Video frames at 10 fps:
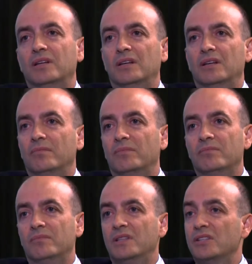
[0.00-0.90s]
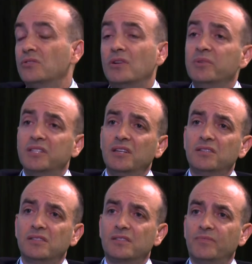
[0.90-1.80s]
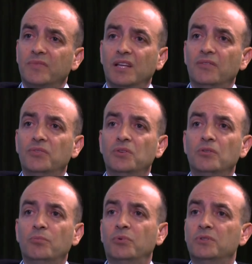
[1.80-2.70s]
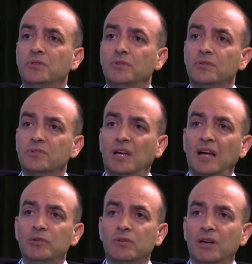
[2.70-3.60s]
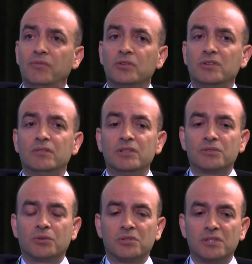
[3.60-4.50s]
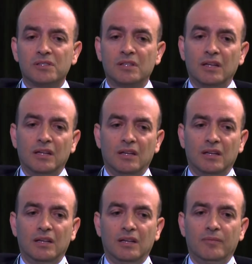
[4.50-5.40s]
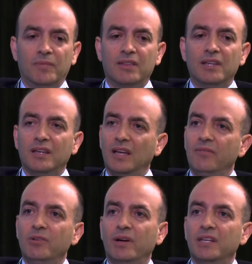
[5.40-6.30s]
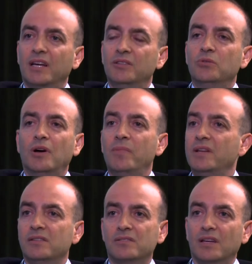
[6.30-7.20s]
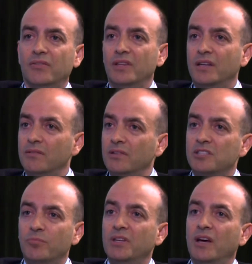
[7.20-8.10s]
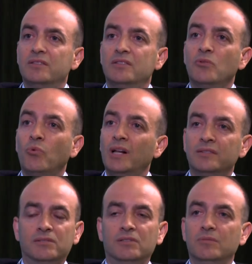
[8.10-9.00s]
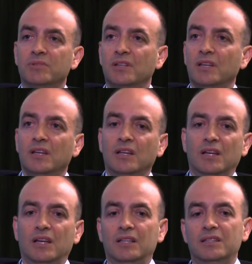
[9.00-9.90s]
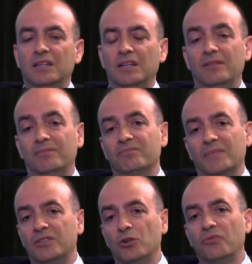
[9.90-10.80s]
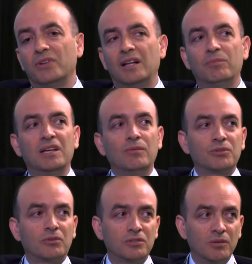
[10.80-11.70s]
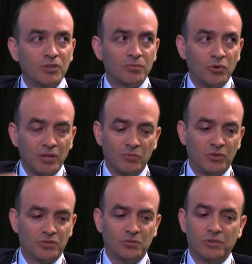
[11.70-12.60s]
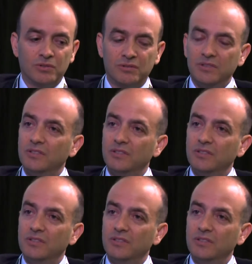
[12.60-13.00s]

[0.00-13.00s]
there is no limitations. If you put your time, your effort and resources, I think everybody can do amazing stuff. They can reach beyond their wildest dreams. And hopefully I'll be able to contribute more and more toward